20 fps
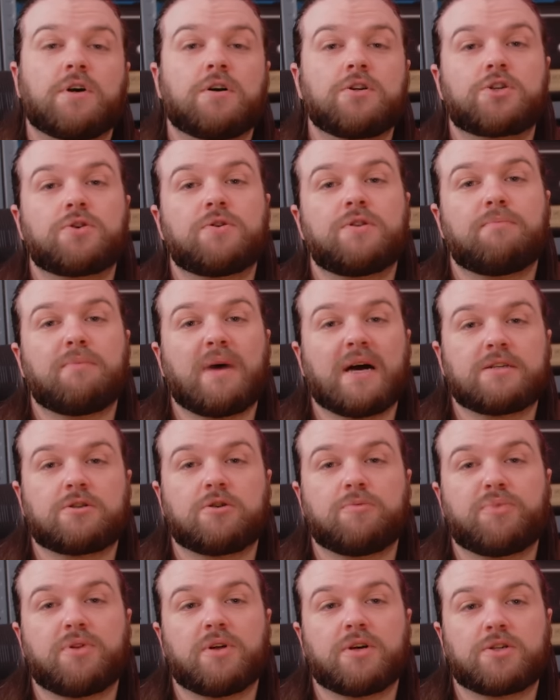touched on the
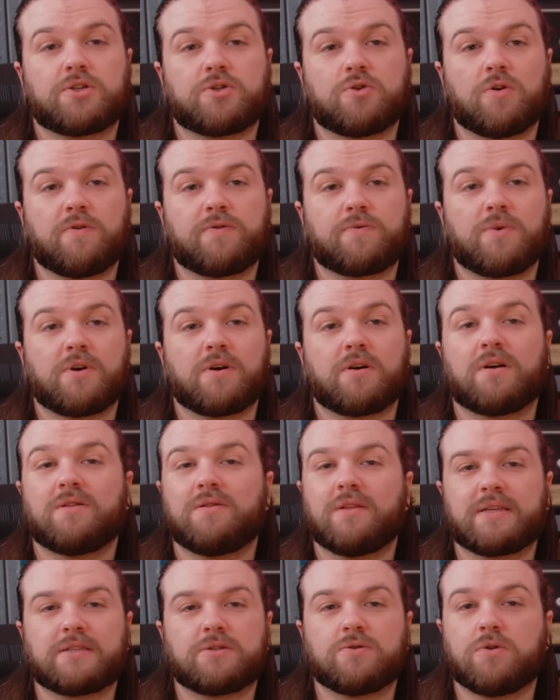MasterPlus software a
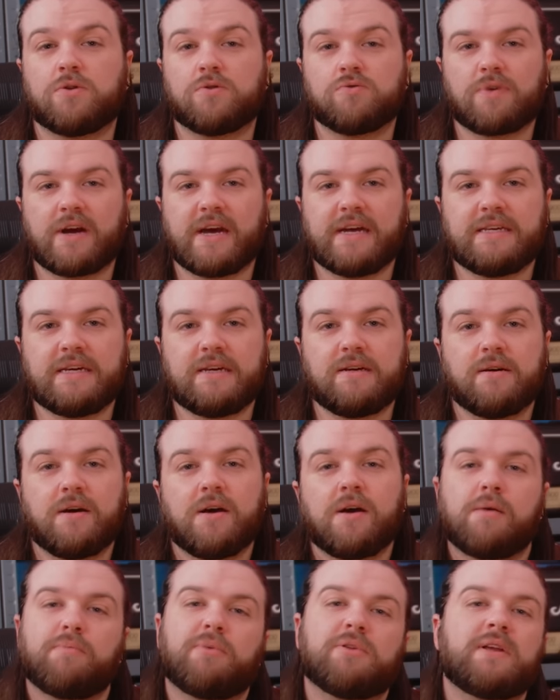little already,
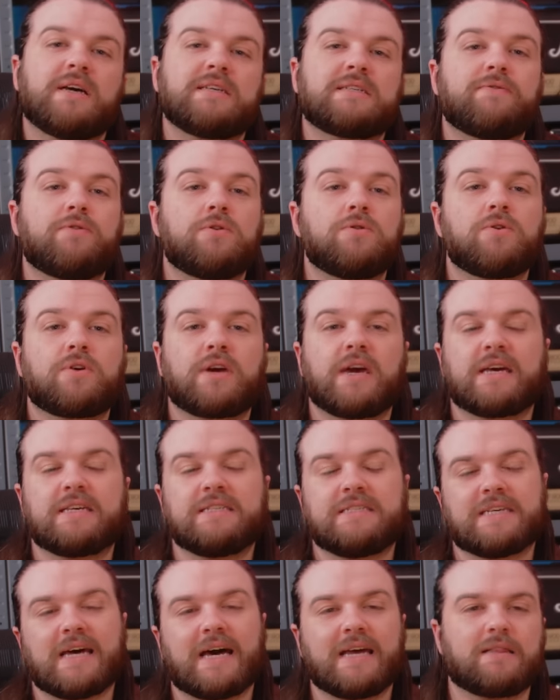but let's have a look at
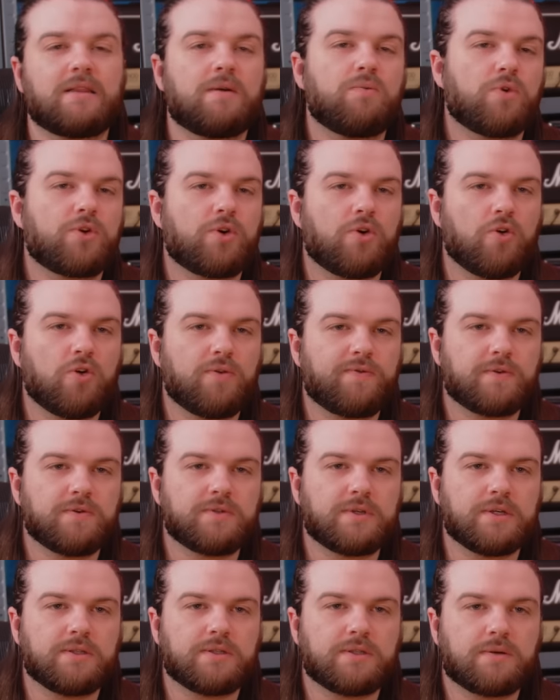exactly what it
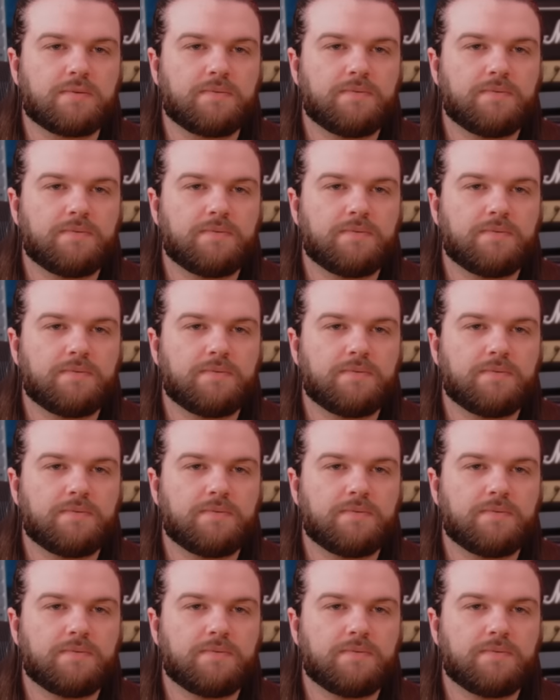offers us.